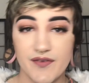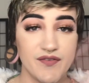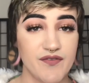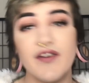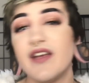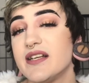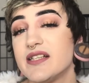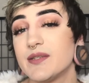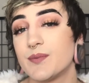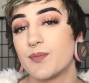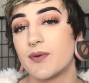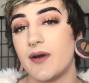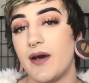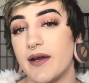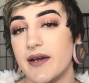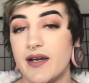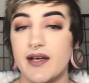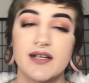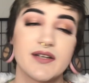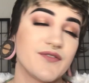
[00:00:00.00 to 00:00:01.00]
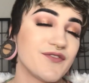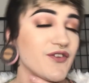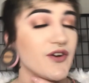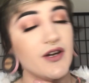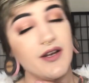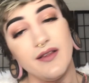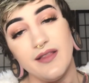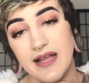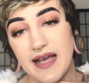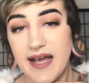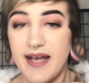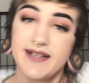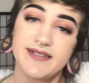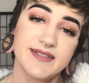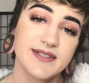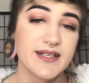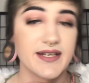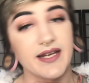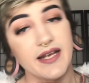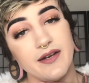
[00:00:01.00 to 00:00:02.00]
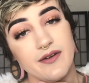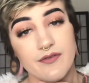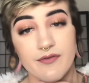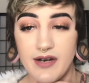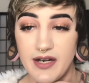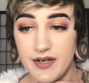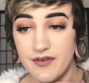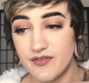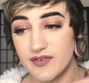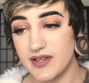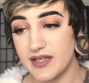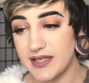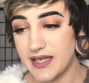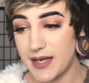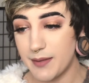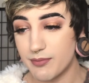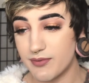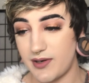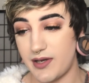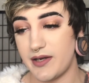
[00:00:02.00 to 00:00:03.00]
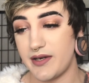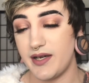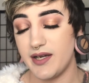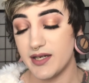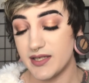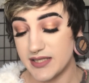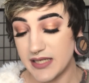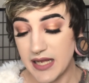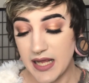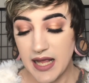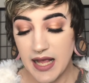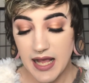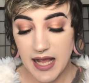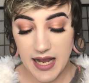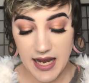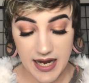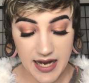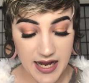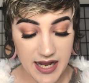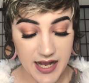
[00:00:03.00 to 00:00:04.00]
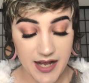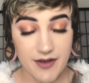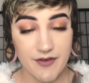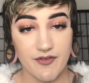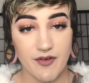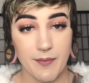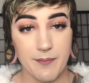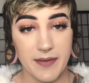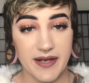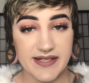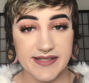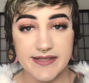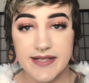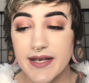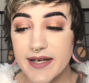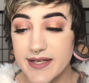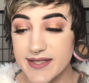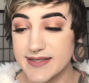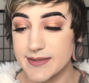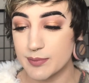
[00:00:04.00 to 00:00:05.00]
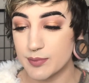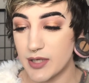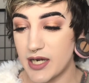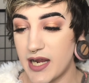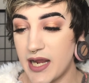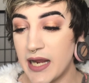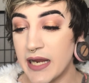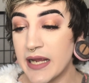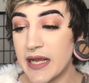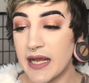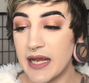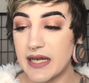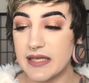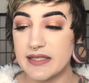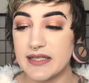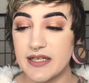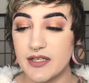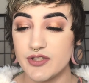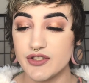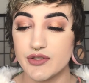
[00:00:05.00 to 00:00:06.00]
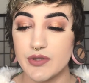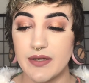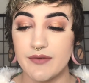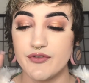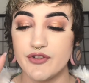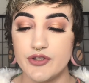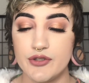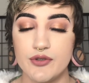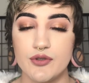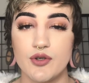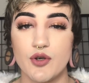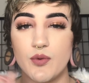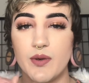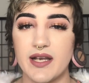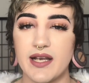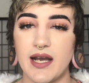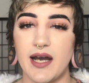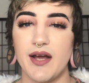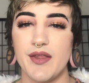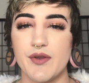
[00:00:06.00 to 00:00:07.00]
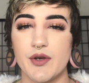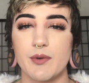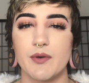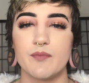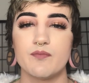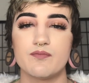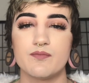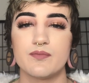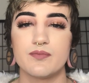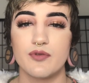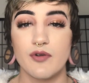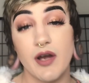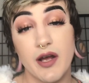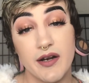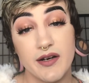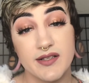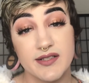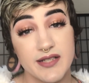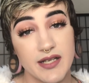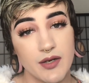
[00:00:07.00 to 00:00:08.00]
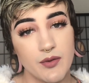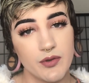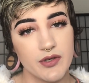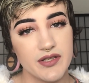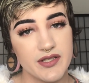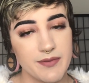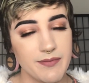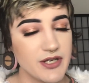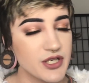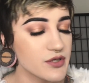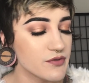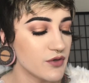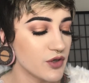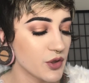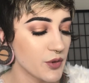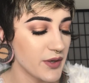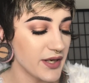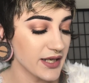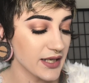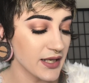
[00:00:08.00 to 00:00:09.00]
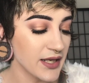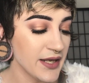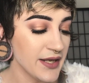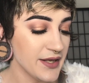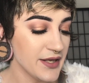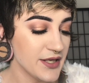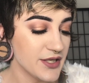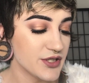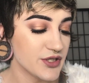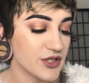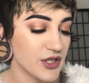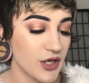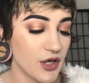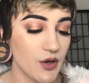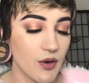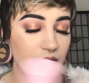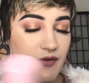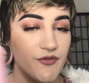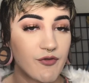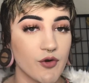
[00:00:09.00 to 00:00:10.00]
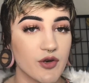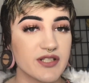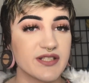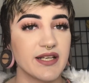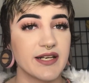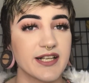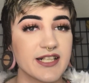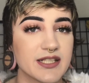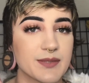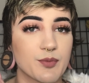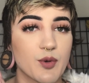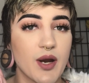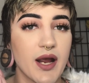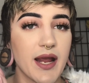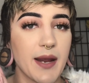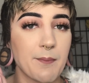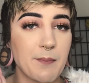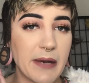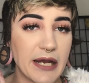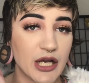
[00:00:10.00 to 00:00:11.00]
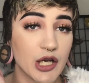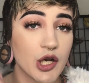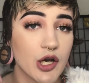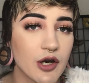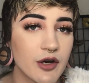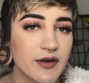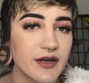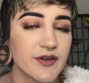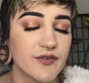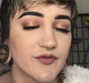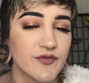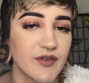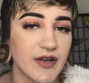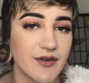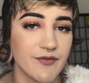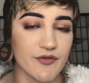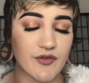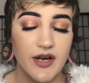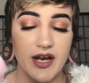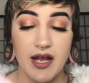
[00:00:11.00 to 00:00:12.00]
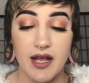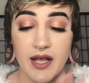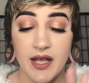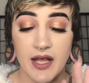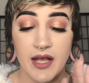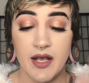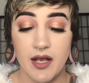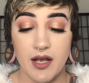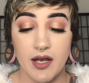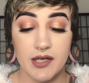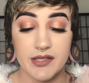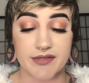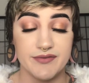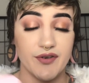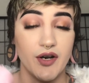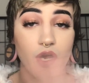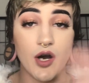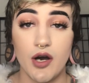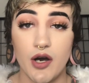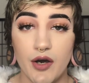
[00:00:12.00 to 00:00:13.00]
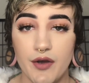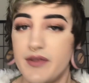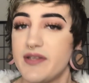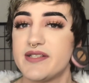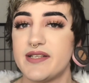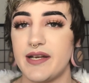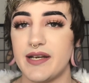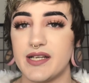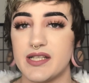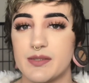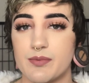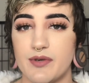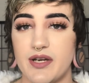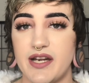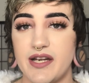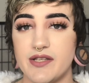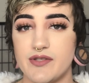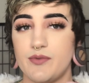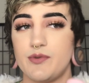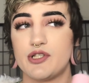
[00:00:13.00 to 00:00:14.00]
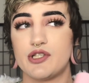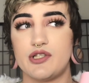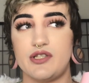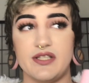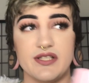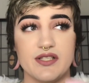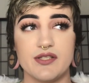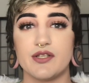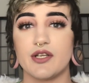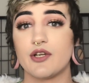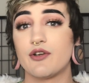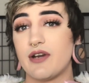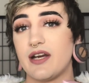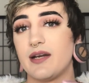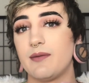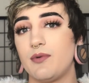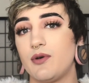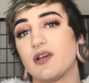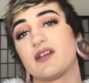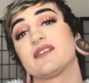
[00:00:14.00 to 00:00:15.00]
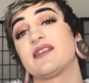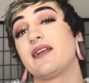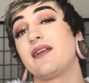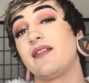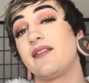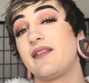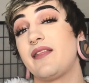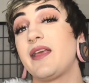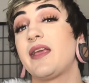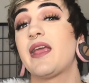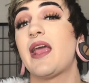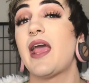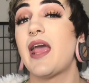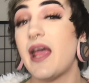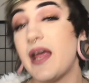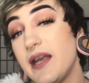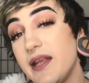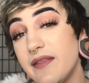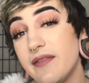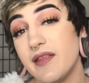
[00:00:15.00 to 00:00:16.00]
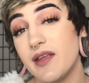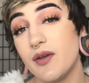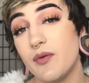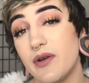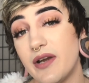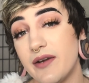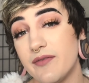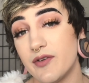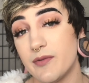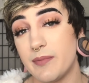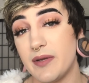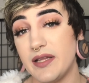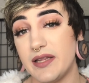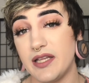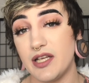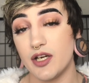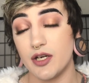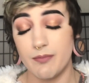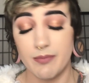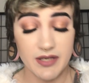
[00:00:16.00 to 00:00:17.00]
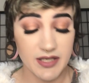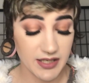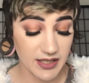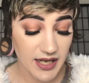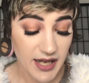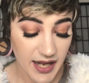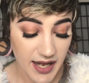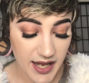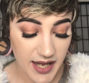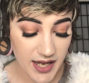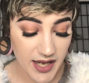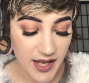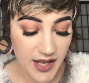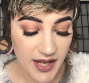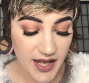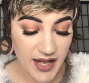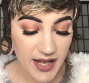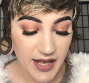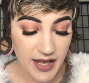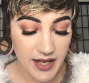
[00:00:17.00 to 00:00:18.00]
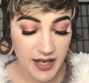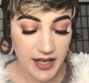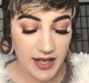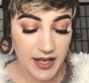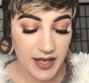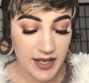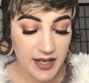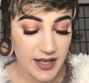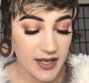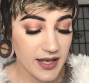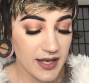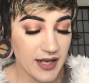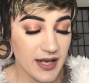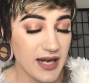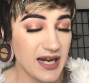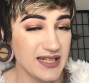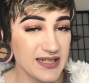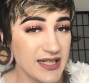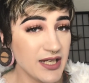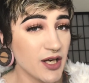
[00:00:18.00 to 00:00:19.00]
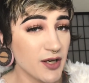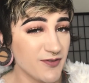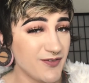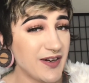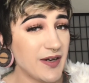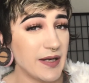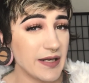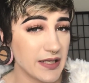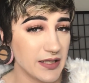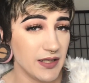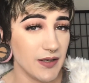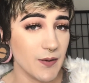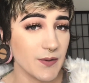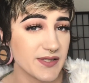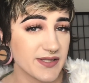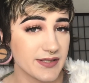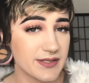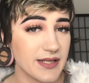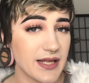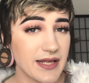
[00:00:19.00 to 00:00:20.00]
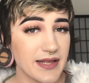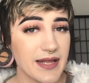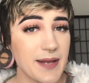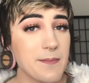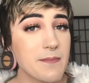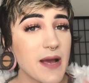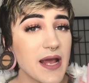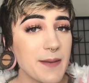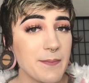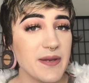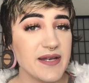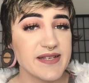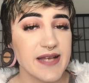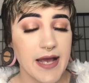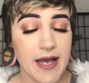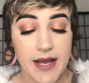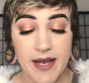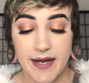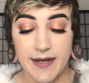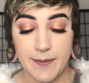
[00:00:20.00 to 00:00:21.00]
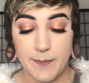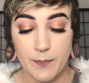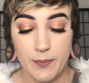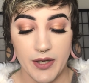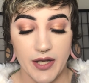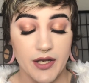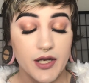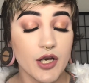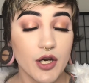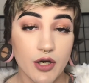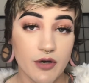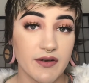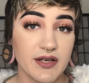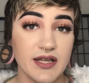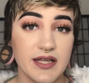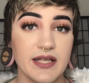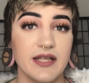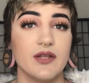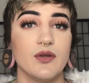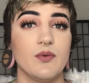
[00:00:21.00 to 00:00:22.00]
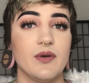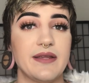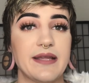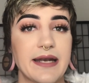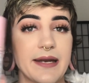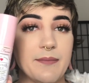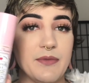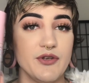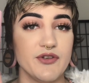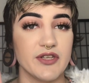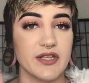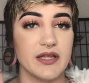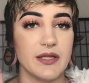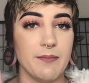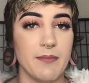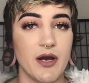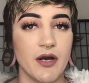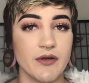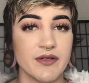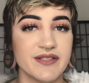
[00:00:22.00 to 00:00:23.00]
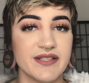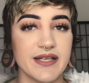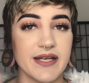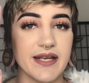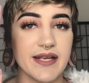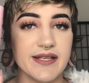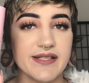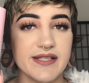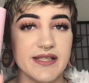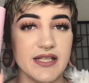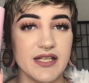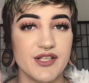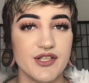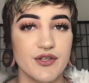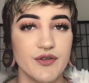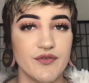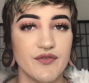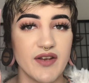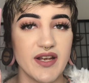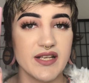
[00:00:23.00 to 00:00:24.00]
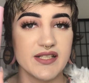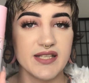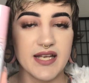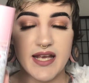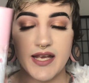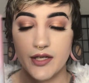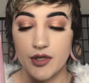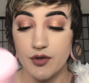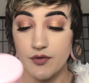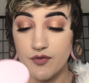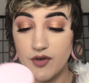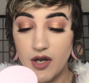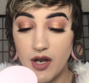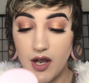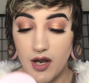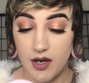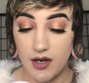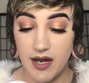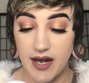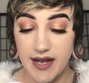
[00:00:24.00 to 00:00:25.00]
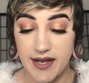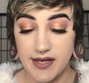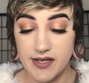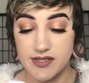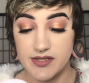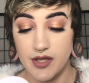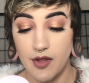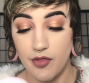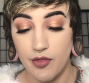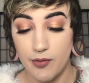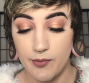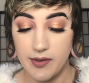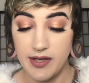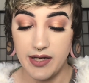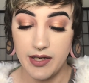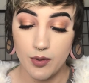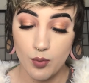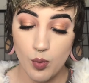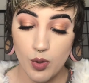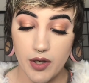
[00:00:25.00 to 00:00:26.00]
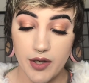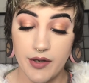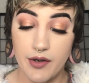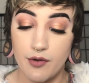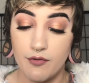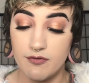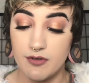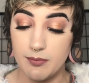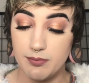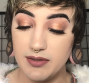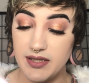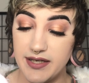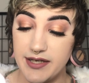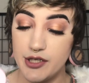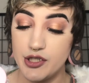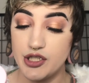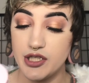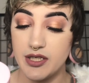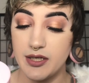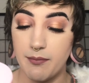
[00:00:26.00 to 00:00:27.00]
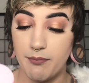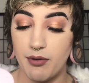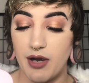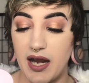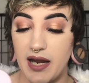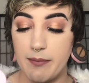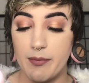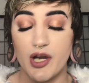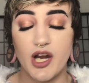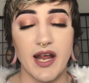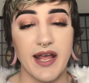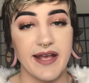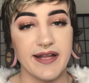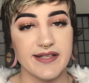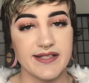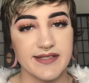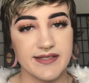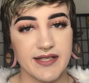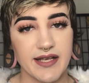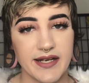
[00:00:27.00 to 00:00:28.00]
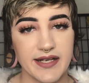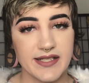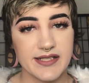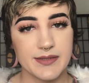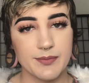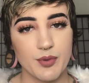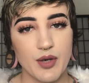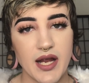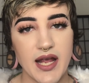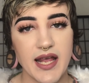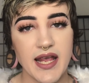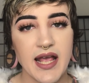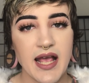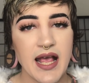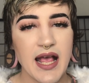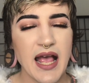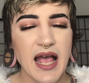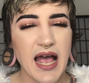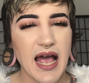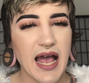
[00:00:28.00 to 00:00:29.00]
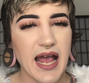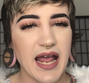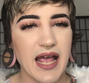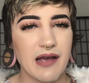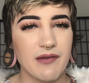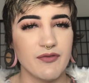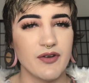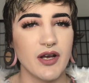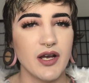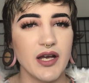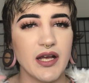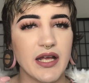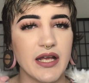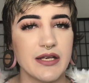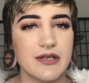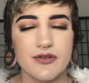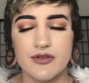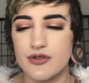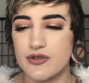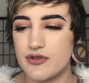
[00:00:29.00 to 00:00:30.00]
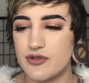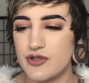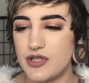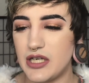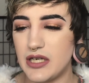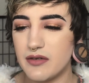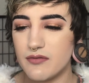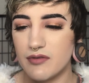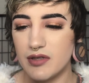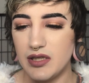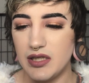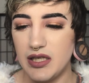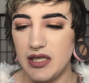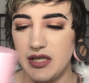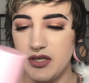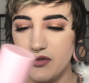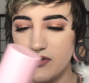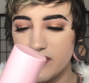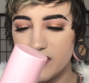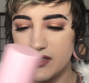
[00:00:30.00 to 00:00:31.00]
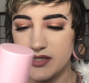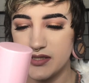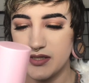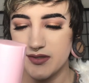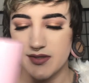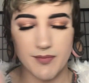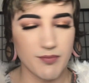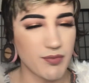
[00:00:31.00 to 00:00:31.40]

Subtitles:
face product, for our last getting ready for the day product, I have my setting spray, and then I also have two quick other products that I wanted to mention real quick. So for setting spray, my current favorite of all the setting sprays, which this is incredible because I didn't think anything would ever beat the Urban Decay, and they are very close. They might be tied, but currently the one that I'm using the most is the Too Faced Hangover RX 3-in-1 Replenishing Primer and Setting Spray. I have not generally used this as a